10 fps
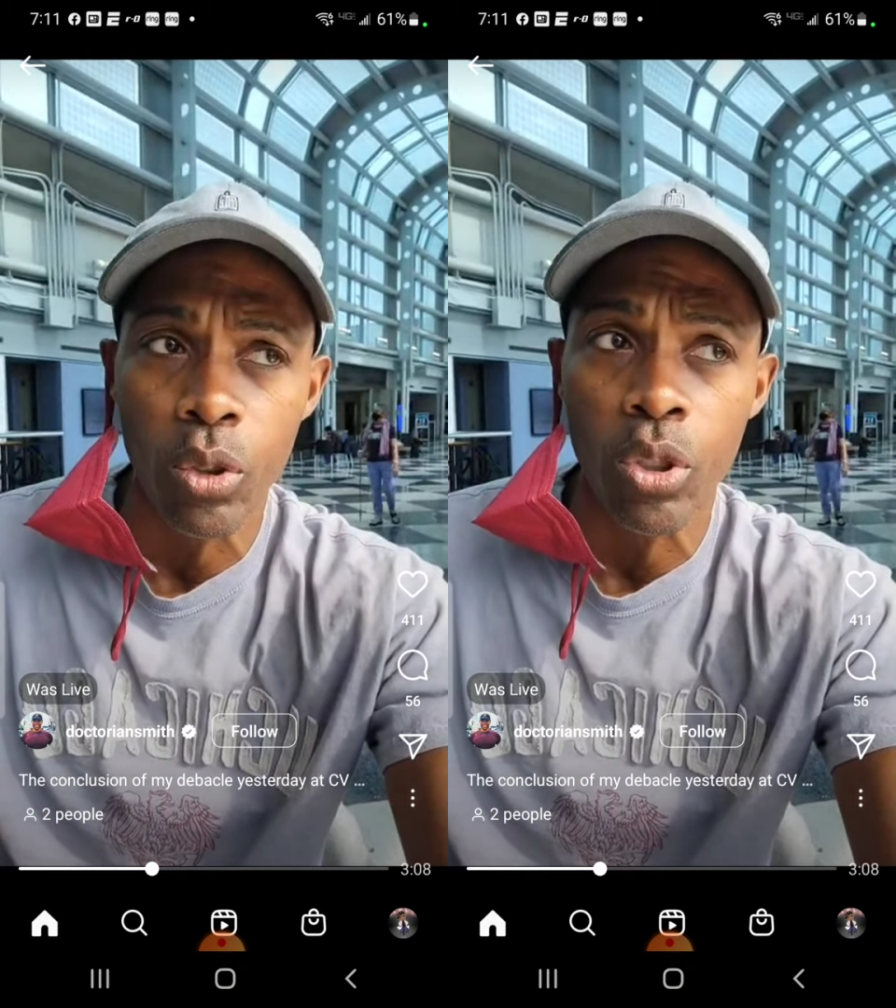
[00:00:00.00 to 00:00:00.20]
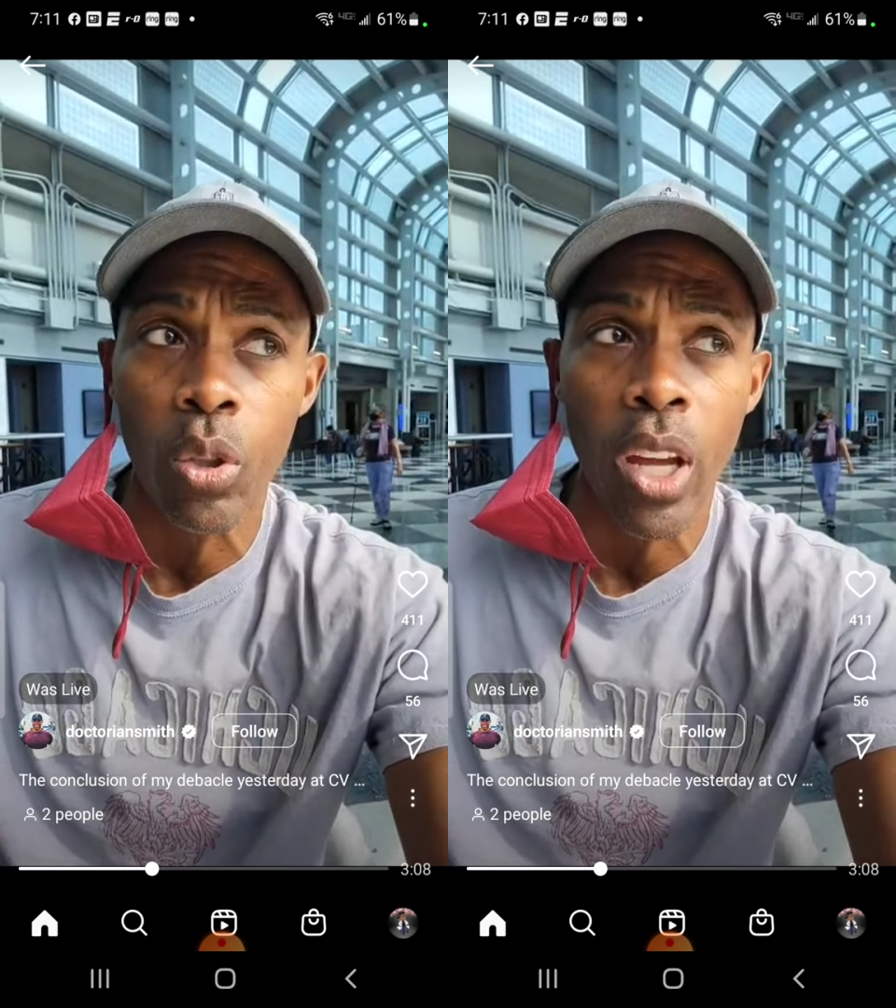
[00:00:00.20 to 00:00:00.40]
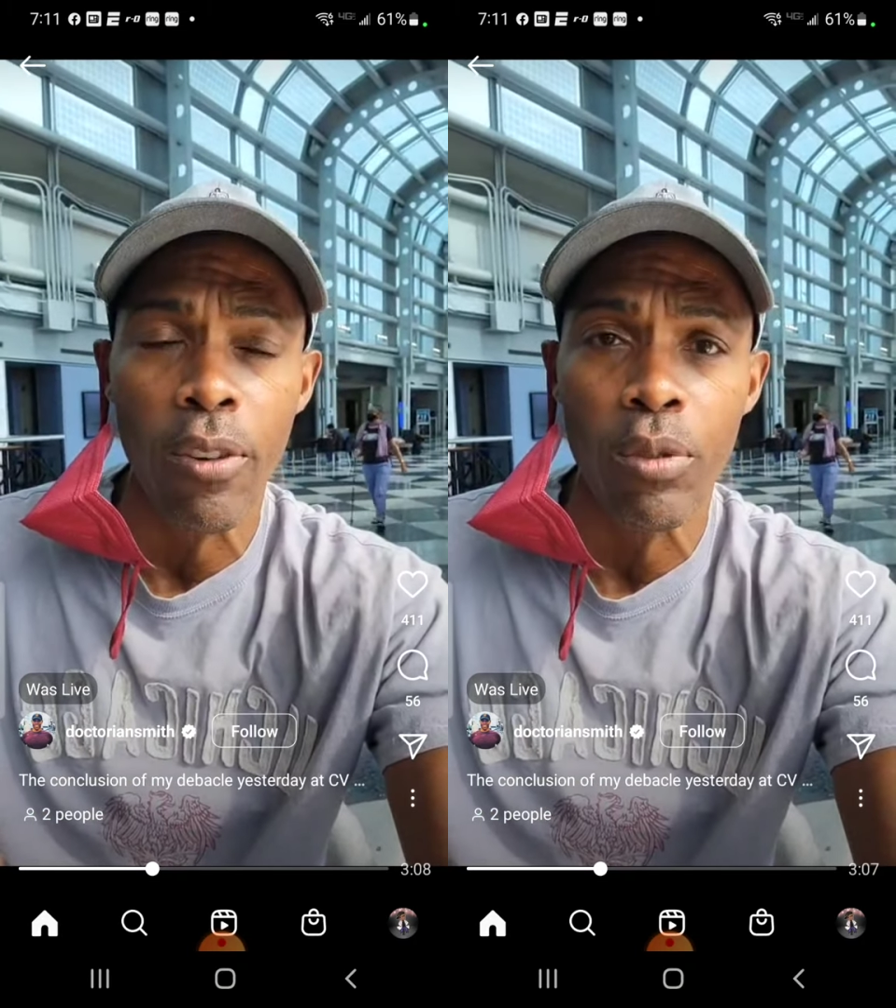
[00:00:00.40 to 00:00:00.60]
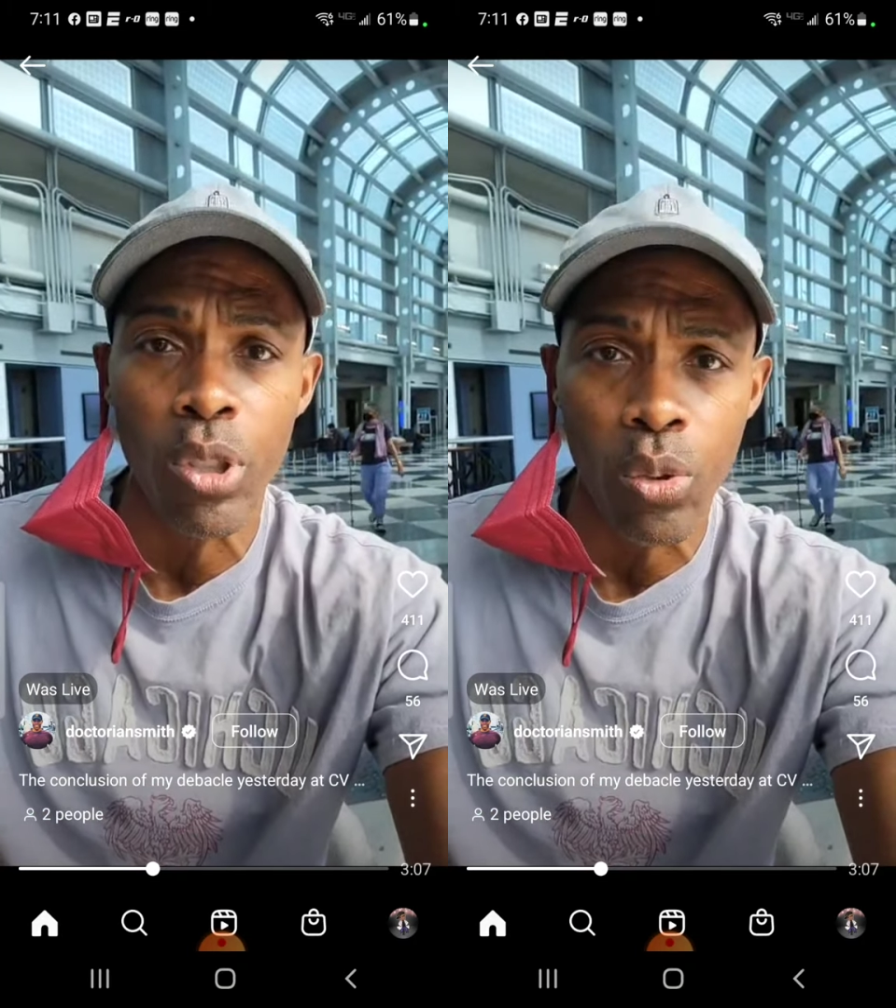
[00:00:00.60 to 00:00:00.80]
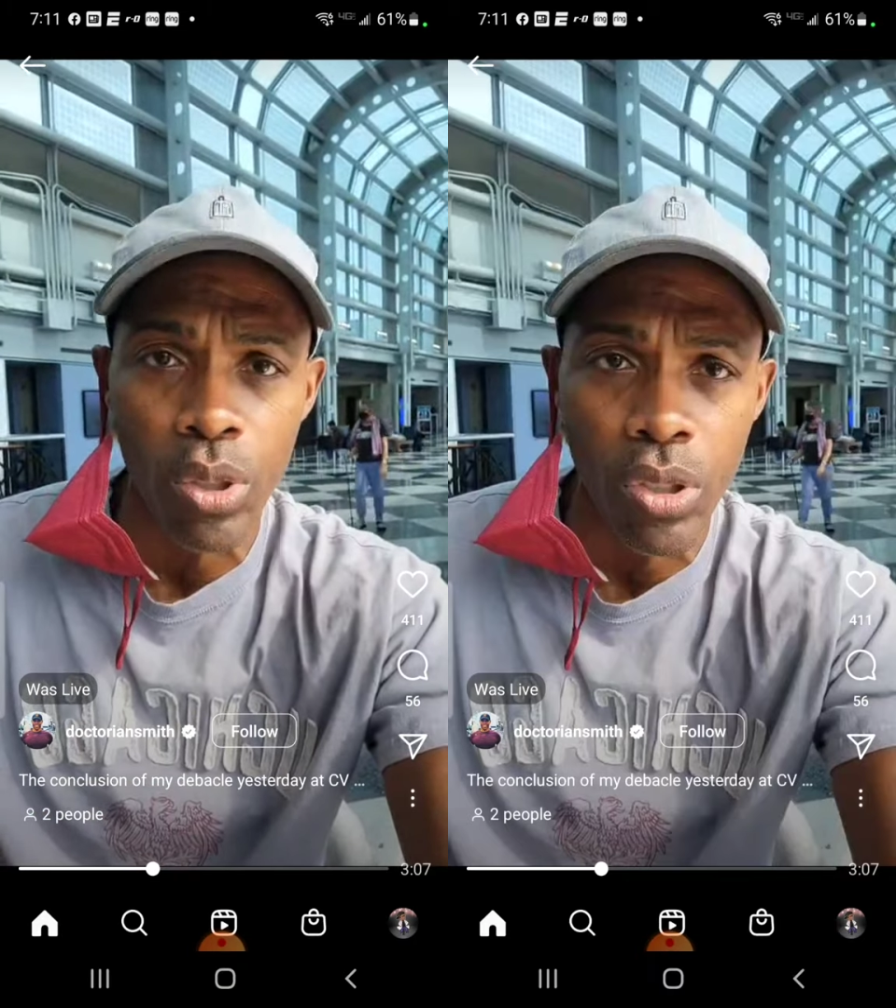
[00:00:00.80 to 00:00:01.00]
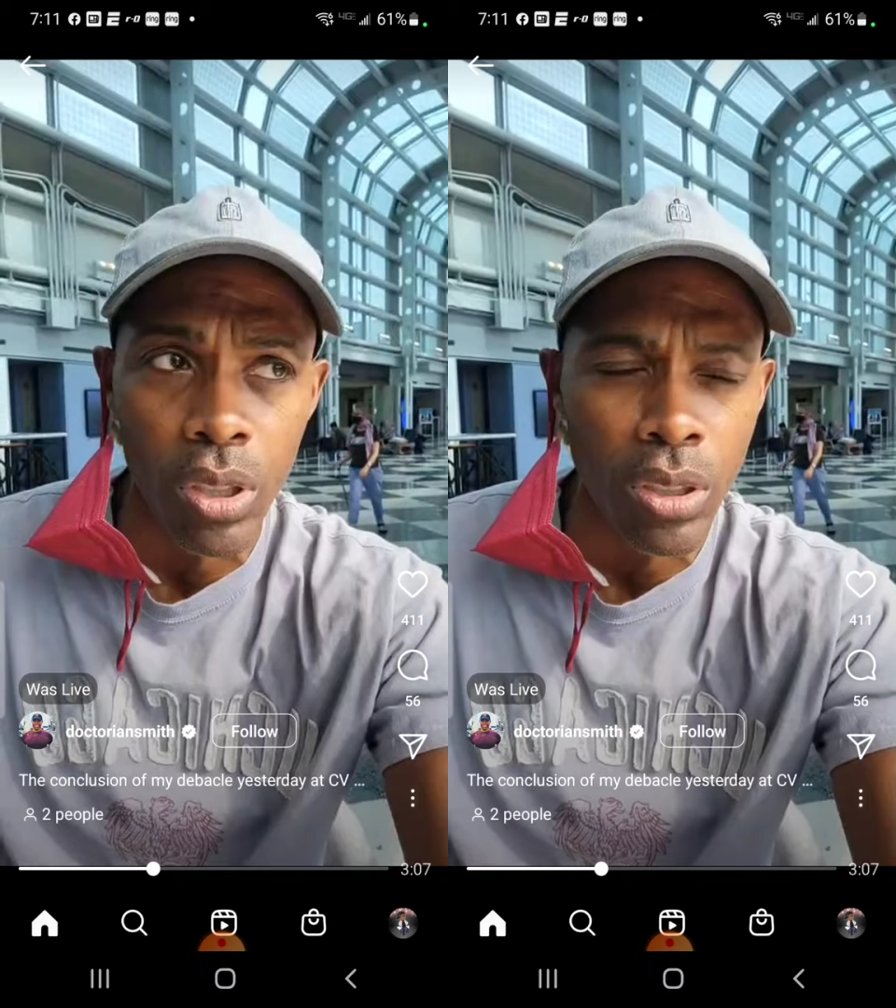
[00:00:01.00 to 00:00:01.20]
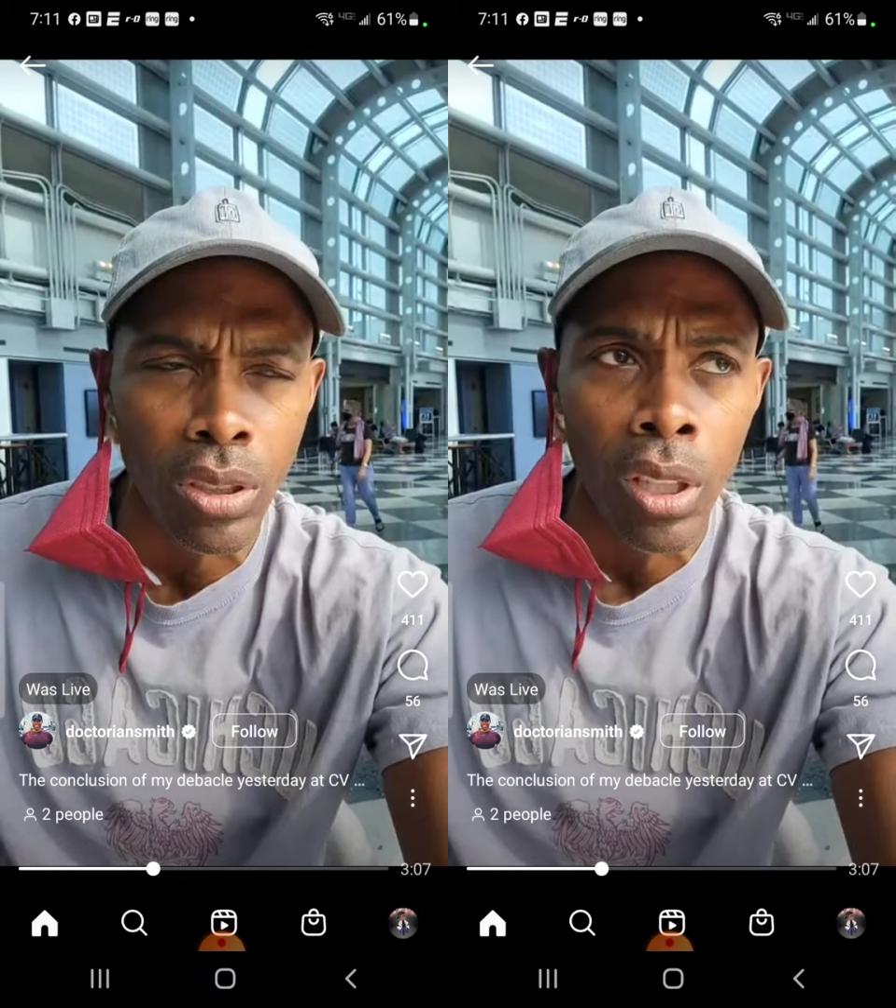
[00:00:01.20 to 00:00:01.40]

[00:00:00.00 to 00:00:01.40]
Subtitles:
who don't have resources,